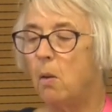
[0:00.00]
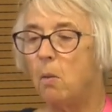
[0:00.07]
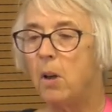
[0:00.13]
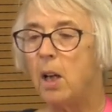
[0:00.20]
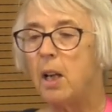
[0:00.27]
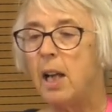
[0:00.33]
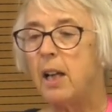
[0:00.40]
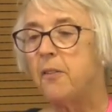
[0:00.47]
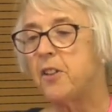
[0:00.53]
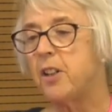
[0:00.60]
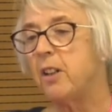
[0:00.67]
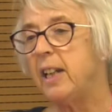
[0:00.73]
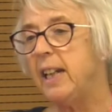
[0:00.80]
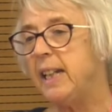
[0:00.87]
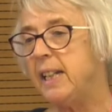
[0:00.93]
Well,
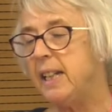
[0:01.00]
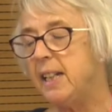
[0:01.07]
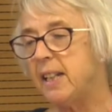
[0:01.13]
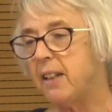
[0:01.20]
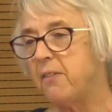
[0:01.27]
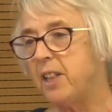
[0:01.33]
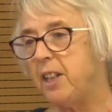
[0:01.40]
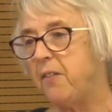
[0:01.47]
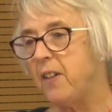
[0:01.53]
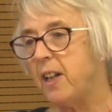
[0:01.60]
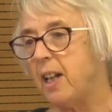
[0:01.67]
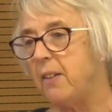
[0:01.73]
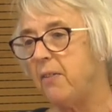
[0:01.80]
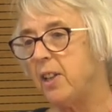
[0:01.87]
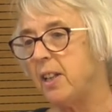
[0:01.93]
after
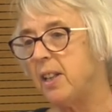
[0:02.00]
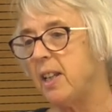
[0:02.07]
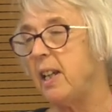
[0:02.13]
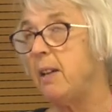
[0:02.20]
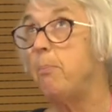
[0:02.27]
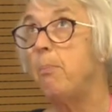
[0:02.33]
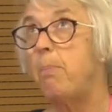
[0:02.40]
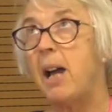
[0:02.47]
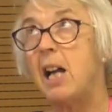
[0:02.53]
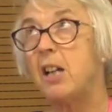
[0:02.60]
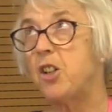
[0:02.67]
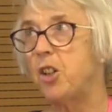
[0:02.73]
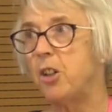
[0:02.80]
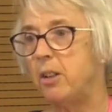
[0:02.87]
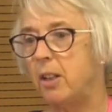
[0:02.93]
1875, this
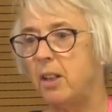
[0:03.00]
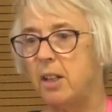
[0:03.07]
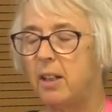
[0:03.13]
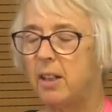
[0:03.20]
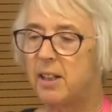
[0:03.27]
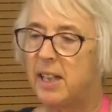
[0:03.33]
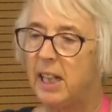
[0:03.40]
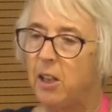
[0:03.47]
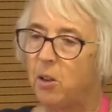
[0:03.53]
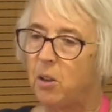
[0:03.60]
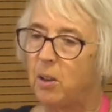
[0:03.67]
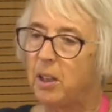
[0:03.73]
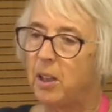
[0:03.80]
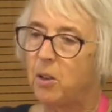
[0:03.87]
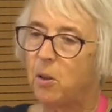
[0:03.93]
impassioned, as they
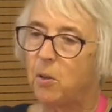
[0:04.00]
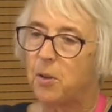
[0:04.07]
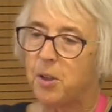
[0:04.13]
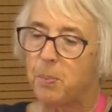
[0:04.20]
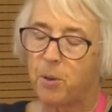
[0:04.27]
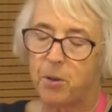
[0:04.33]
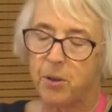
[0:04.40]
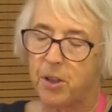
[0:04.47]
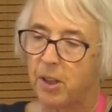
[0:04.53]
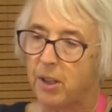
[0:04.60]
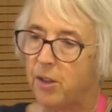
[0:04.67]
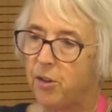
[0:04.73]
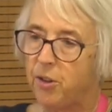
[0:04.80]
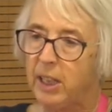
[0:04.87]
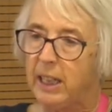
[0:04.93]
call it,
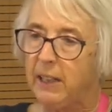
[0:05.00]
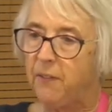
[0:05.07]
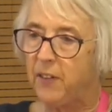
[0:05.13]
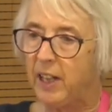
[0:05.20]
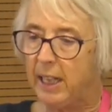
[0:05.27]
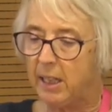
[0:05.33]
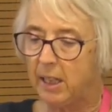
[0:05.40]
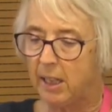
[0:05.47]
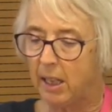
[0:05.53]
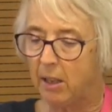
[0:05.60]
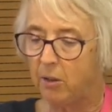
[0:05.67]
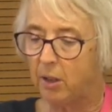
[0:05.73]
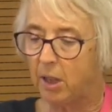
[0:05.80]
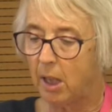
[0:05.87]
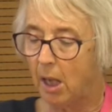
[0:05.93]
correspondence really faded
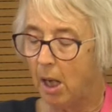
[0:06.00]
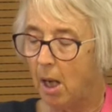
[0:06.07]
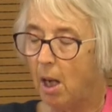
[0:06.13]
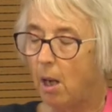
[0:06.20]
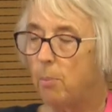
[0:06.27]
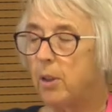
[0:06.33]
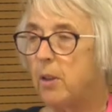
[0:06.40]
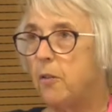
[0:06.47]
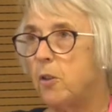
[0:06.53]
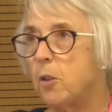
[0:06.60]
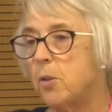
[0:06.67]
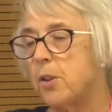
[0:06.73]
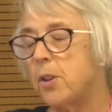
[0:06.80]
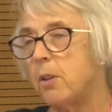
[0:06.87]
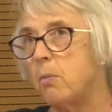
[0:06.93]
out. But of
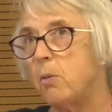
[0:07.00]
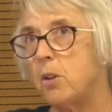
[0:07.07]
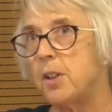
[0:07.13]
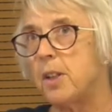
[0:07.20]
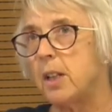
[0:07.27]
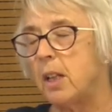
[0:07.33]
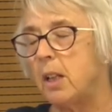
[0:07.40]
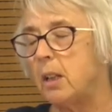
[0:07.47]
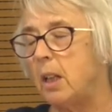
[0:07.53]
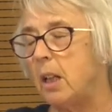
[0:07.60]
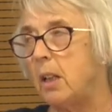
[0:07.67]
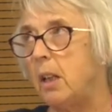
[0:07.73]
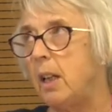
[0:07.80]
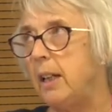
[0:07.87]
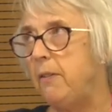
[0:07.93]
course, there was
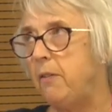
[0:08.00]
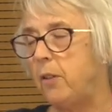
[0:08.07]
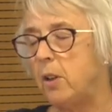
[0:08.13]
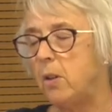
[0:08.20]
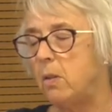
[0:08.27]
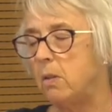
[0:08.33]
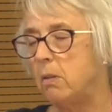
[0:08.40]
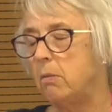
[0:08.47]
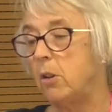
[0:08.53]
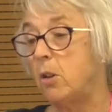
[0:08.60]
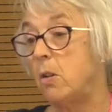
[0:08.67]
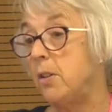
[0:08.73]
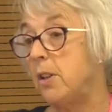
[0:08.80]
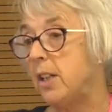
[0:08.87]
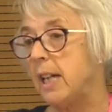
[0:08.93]
a lifelong
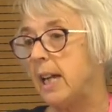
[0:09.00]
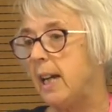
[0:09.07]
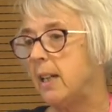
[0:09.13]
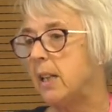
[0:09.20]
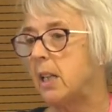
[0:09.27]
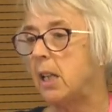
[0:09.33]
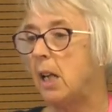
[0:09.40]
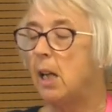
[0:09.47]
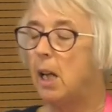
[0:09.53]
contact